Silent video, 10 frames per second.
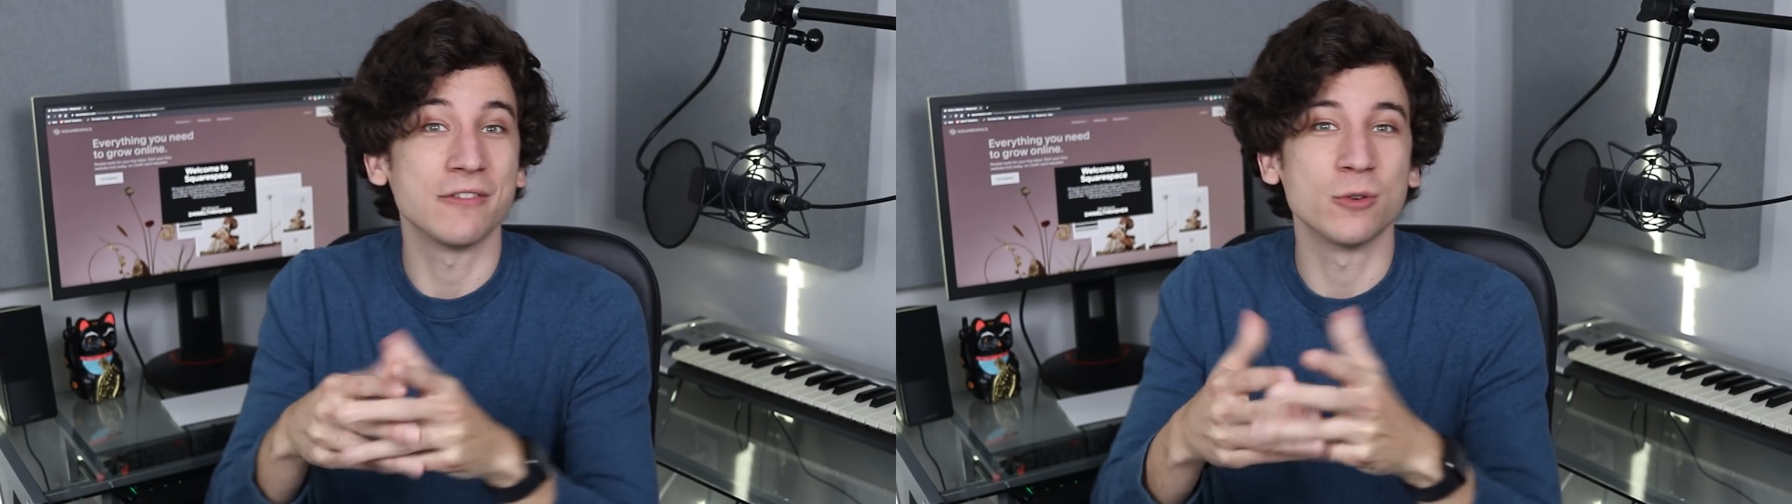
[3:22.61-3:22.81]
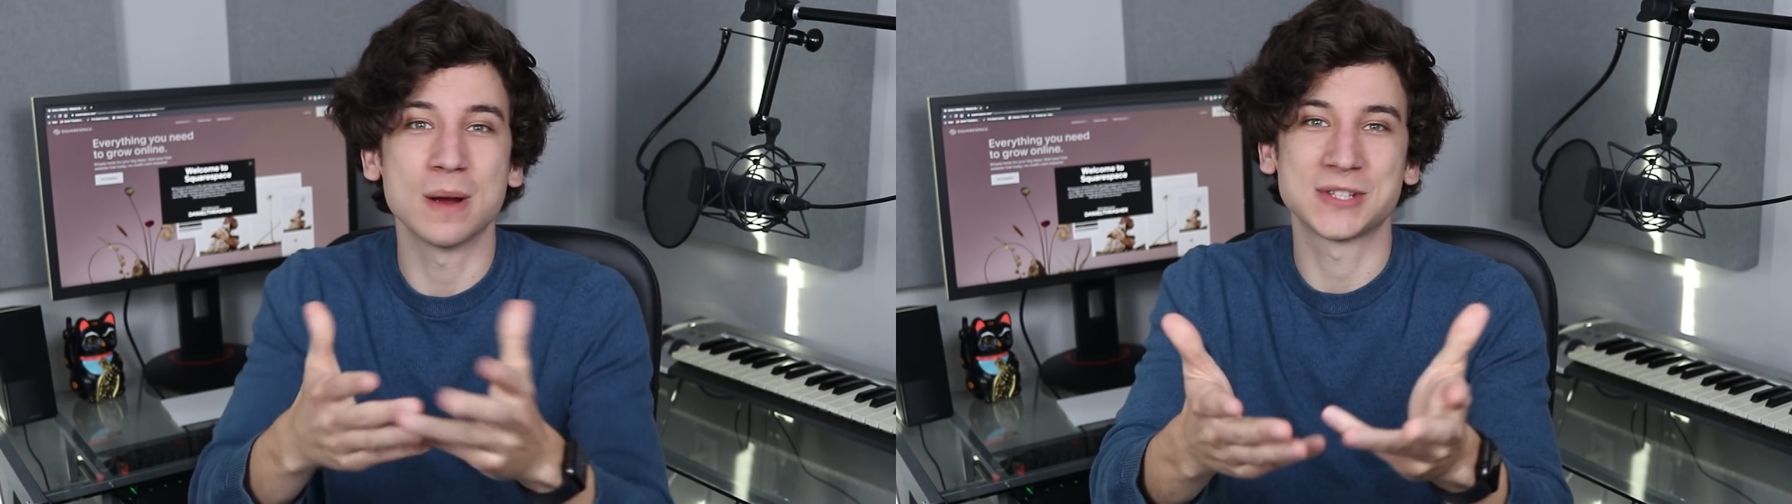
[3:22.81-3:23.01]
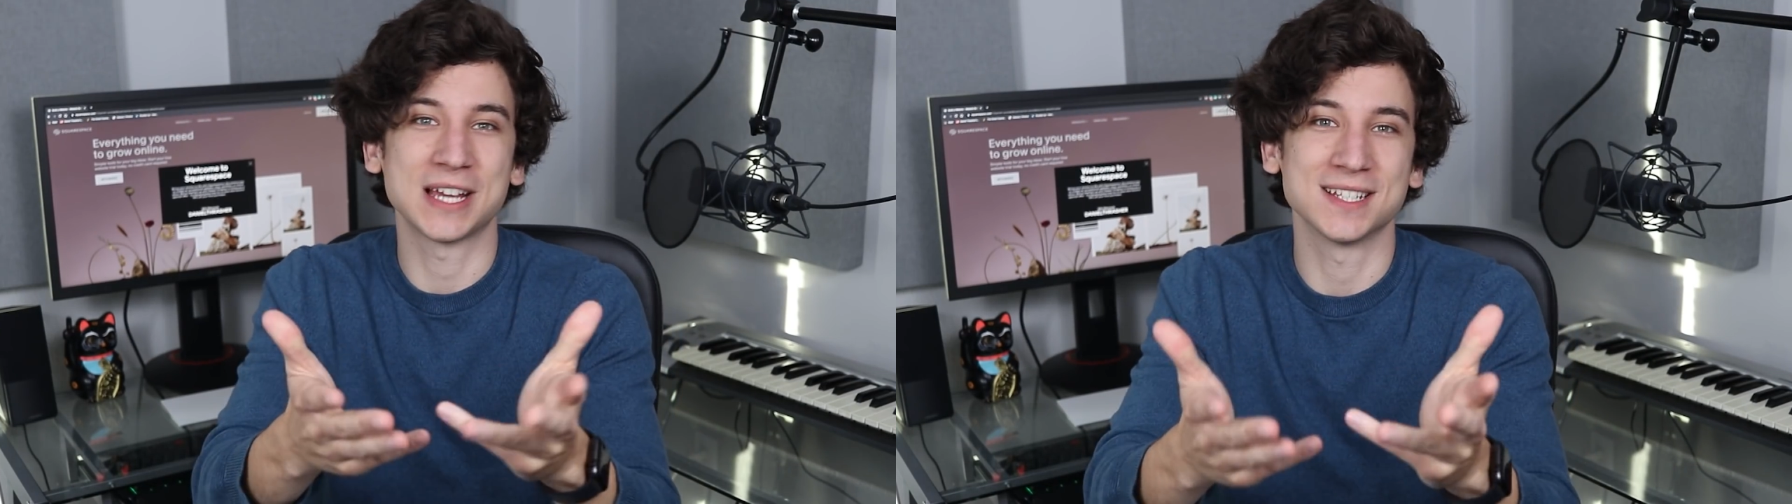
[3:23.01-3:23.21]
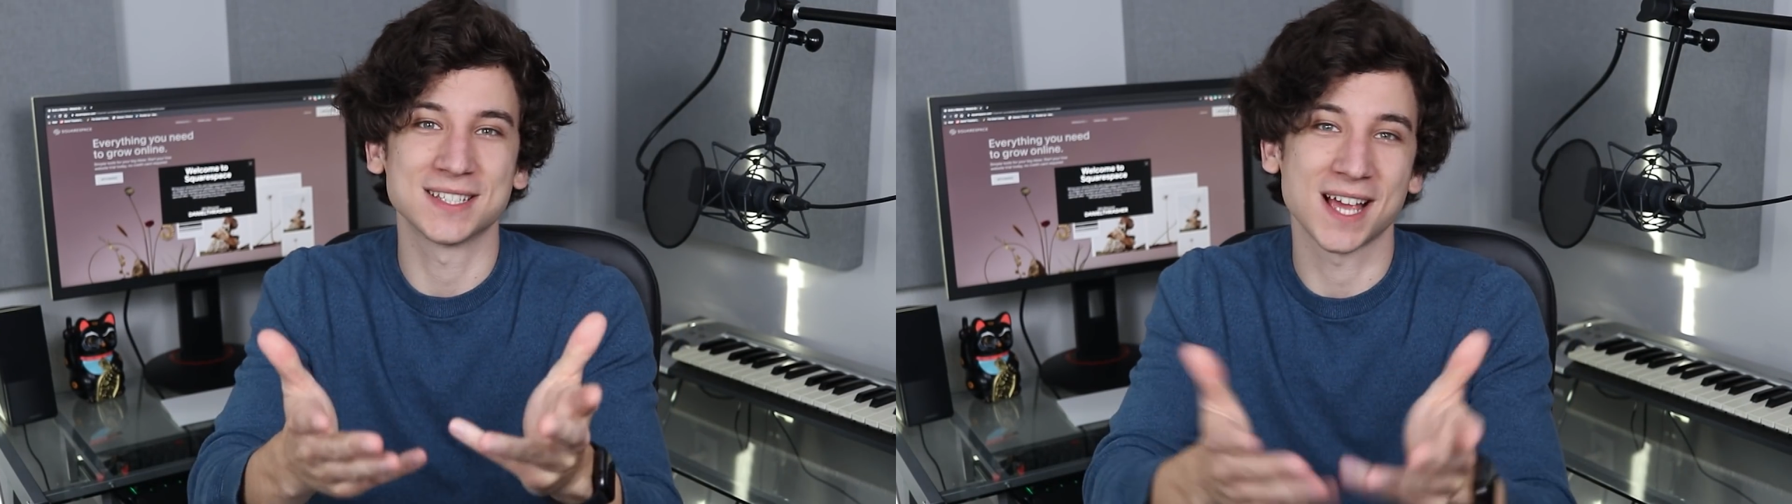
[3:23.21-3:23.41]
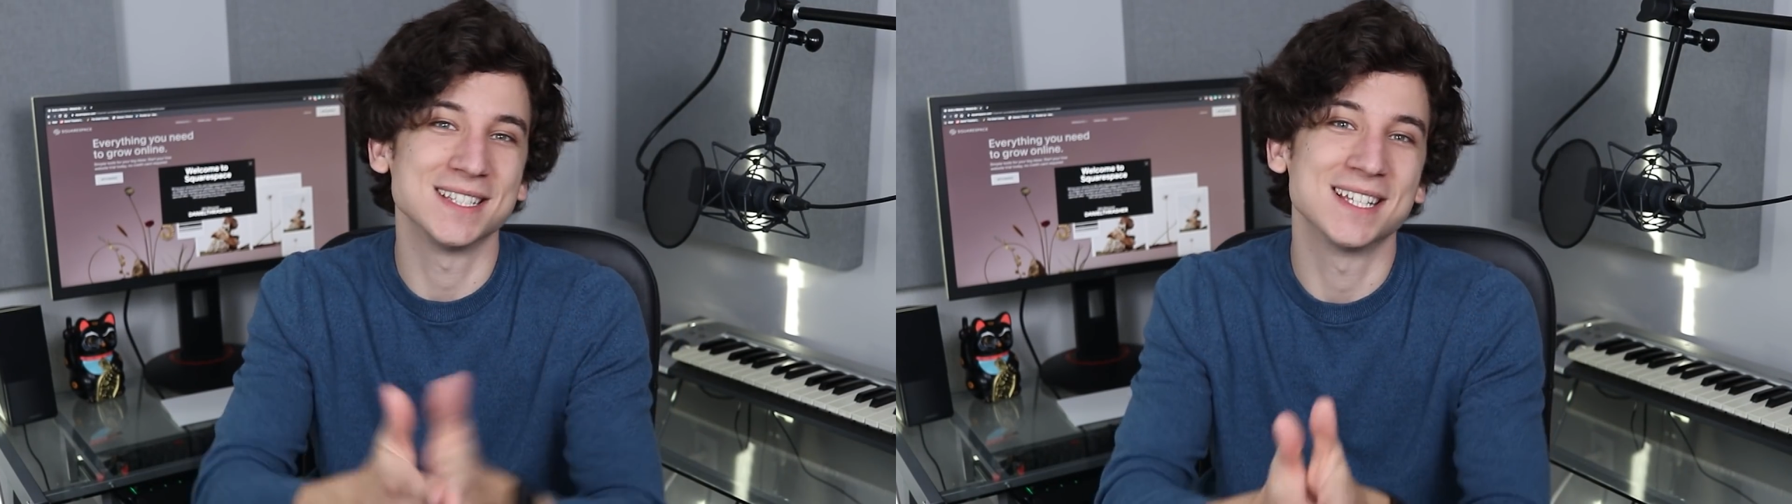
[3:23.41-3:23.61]
have a website
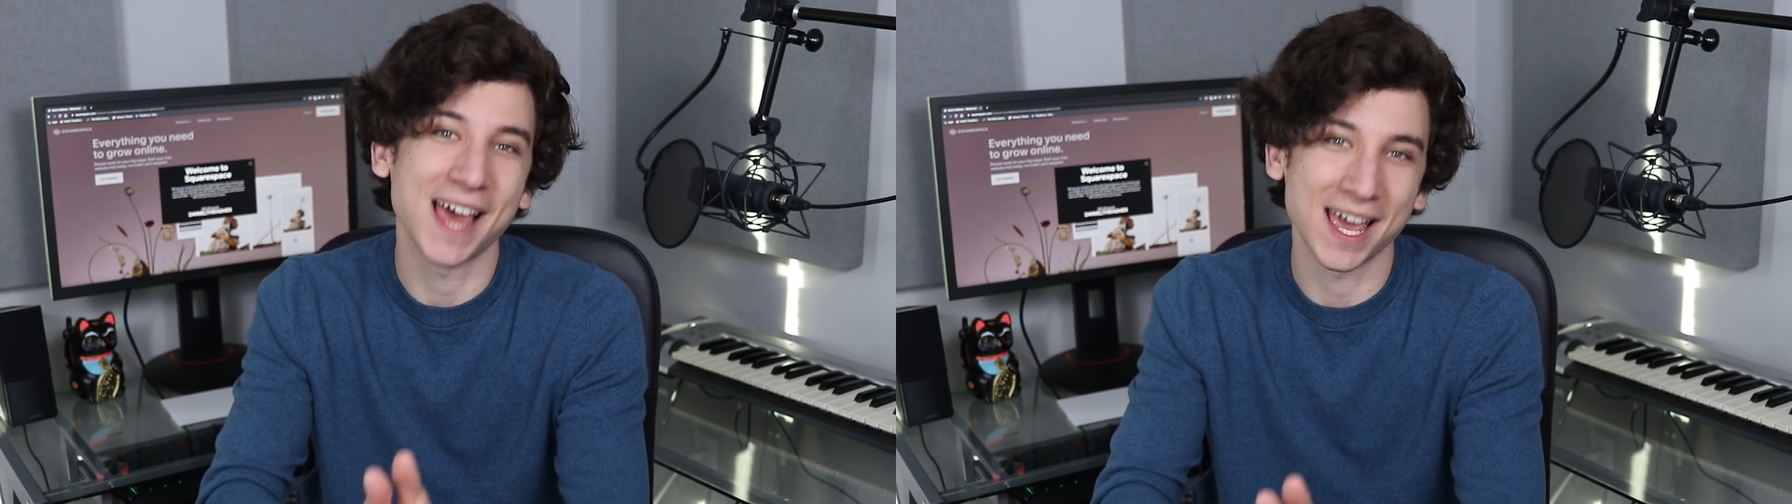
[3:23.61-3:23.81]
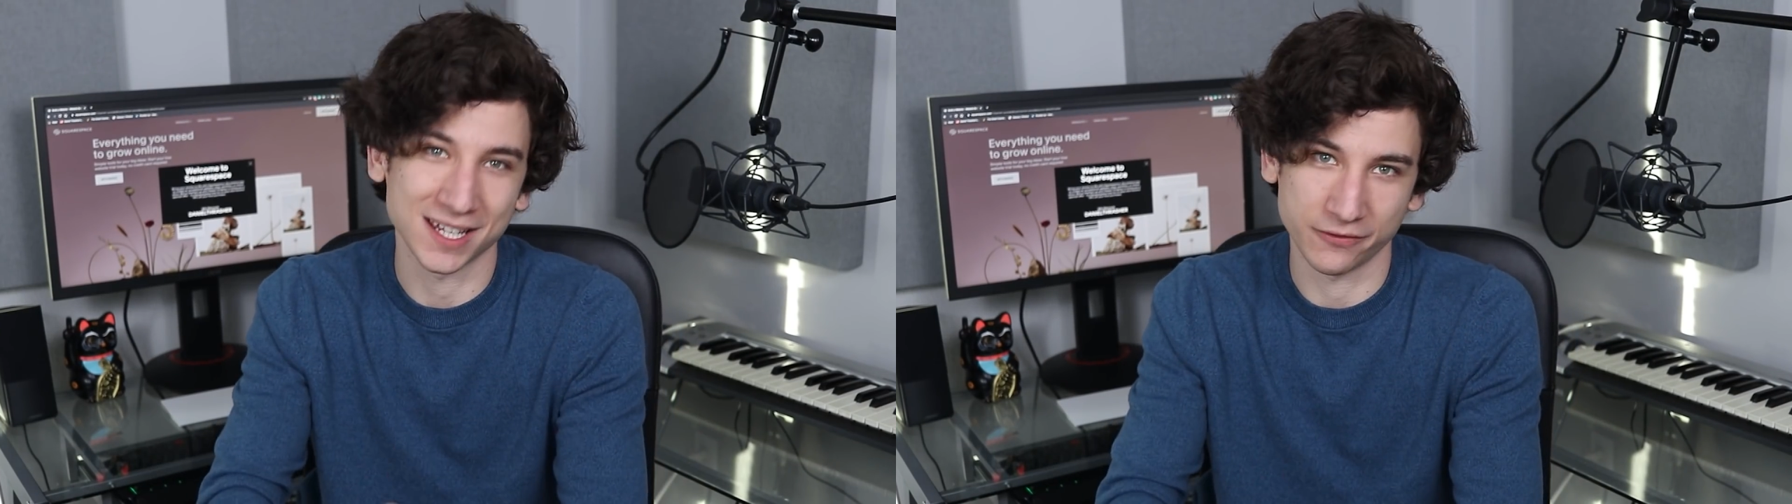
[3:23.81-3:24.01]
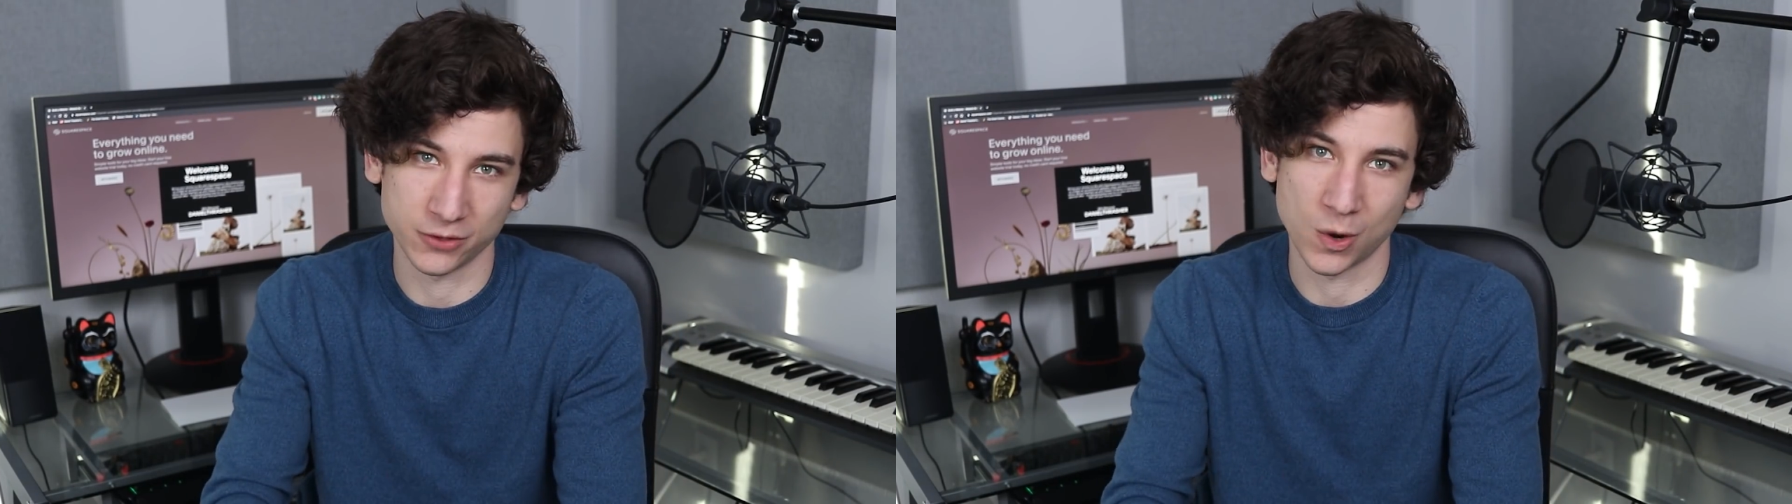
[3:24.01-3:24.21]
designed today if